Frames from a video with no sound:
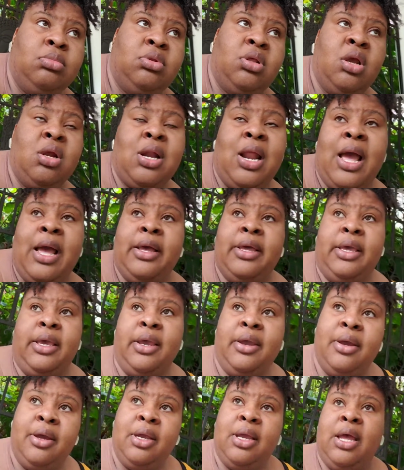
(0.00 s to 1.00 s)
They're not
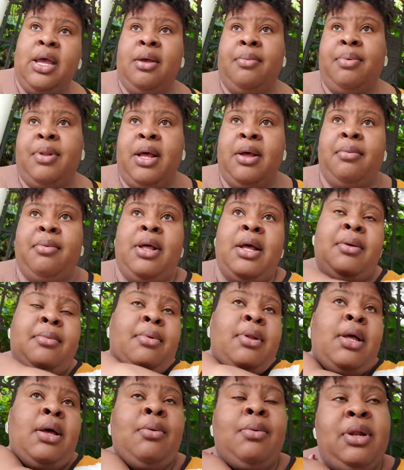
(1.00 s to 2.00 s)
here yet, blah, blah,
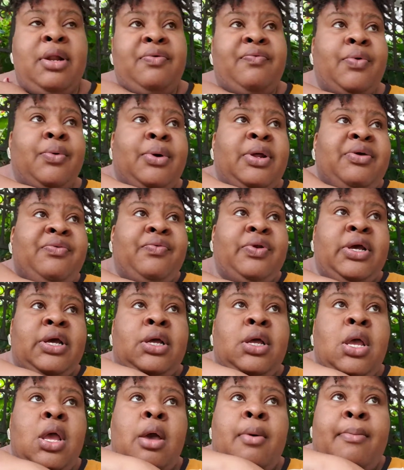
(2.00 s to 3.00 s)
blah, whatever.
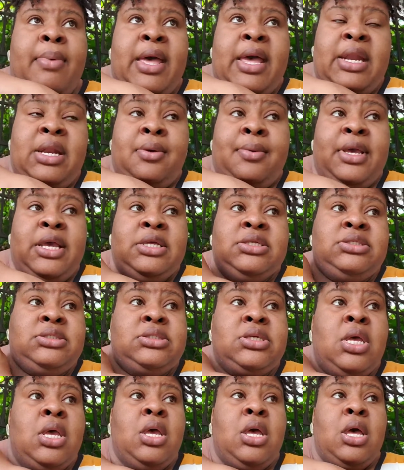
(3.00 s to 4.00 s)
Not. But
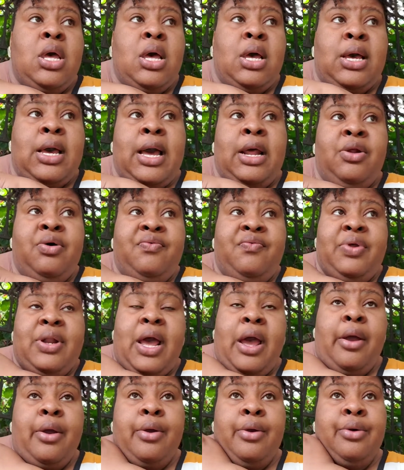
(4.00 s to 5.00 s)
anyways, got over
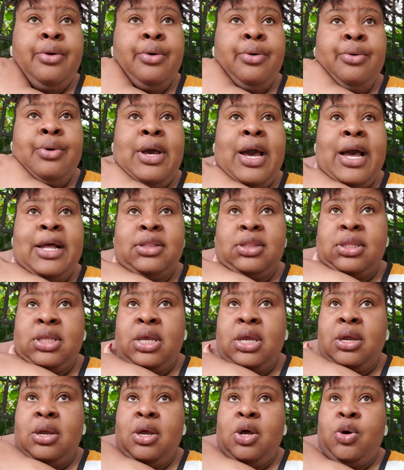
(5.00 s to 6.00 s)
that hurdle, got
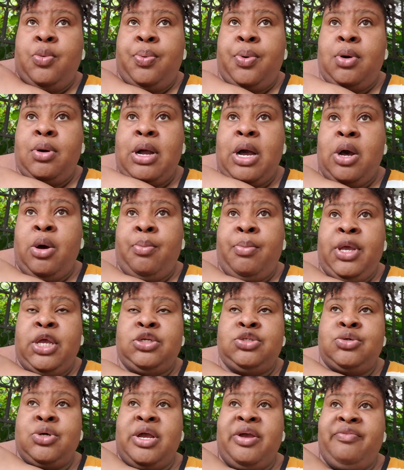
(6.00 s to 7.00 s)
there, helped her out,
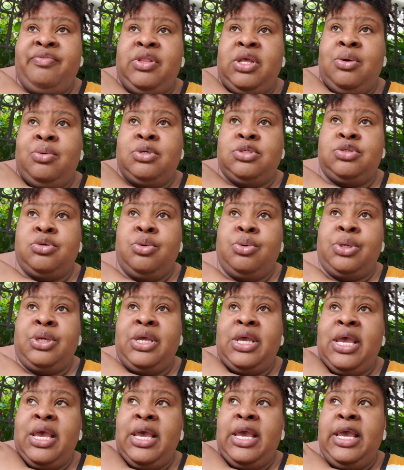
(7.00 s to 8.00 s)
made sure everything was
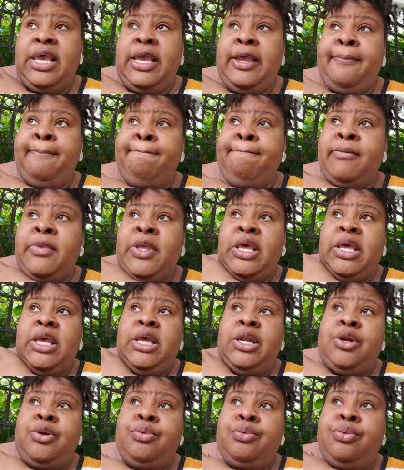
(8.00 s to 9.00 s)
okay
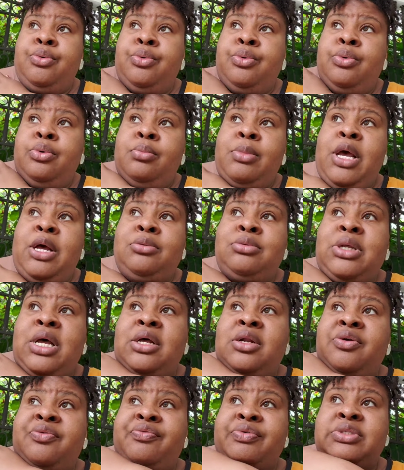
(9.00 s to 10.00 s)
in the room, helped
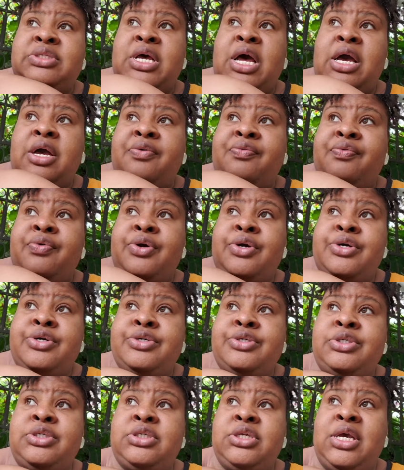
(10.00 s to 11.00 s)
out the
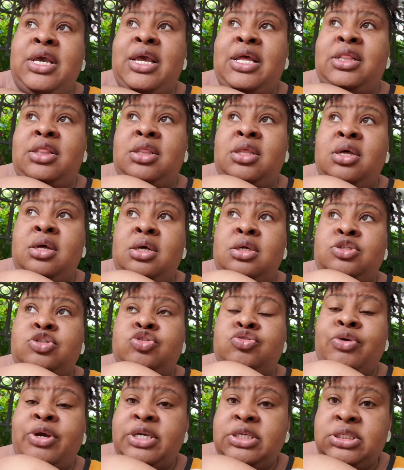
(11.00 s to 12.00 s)
photographers to get the
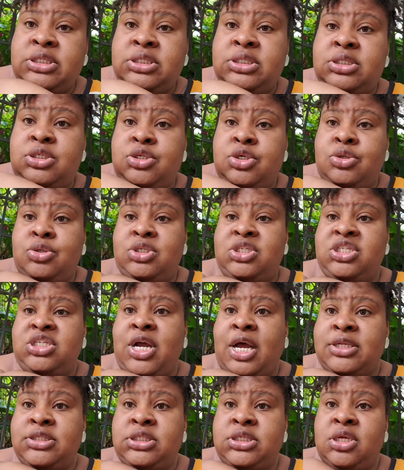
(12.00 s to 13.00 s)
dress, you know, the
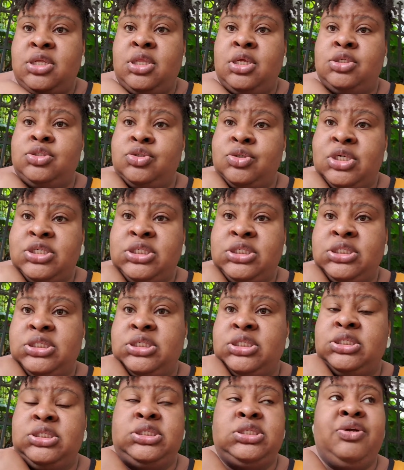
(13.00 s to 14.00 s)
shots of the
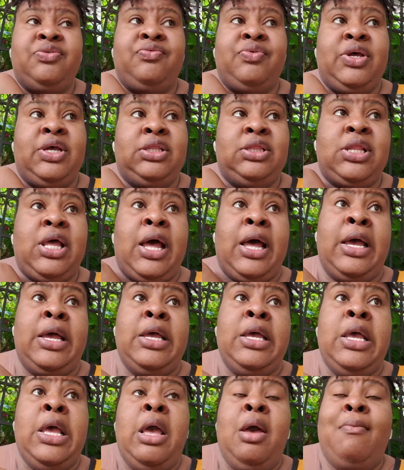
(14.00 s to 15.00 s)
dresses and stuff like that.
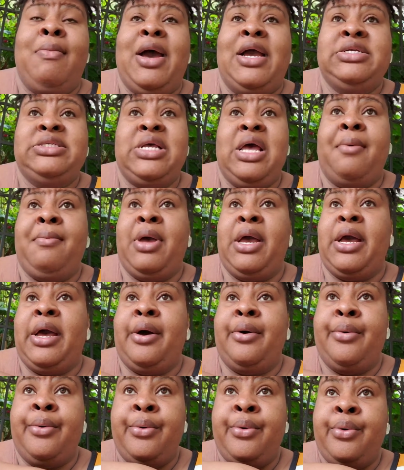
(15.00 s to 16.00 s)
By the time I
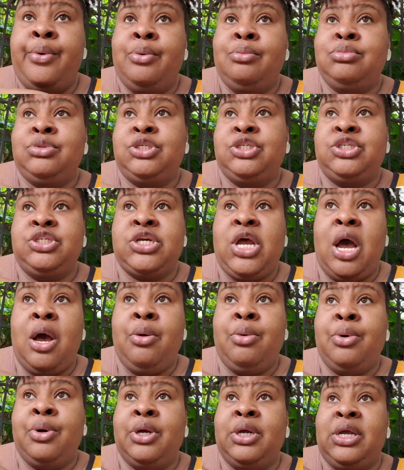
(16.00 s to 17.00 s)
got home to
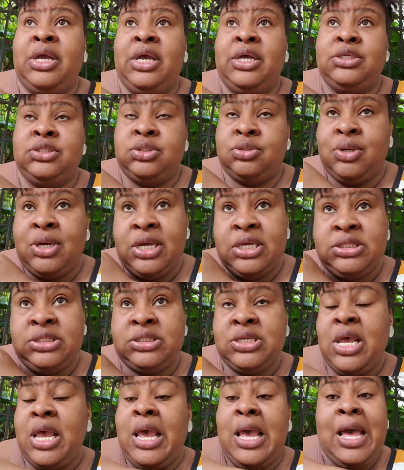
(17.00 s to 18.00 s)
shower, get
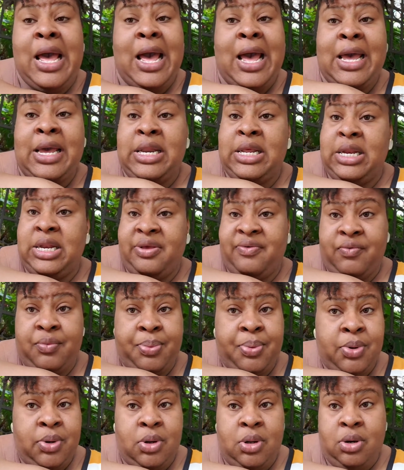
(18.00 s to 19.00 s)
dressed, I didn't even
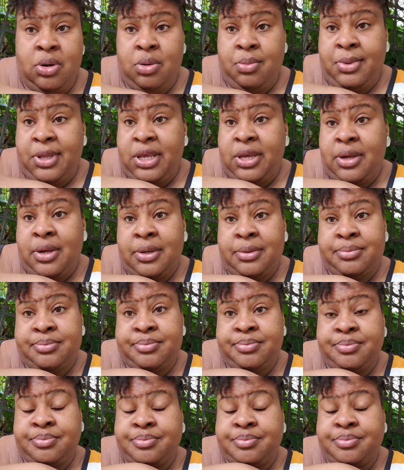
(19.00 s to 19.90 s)
put on no makeup.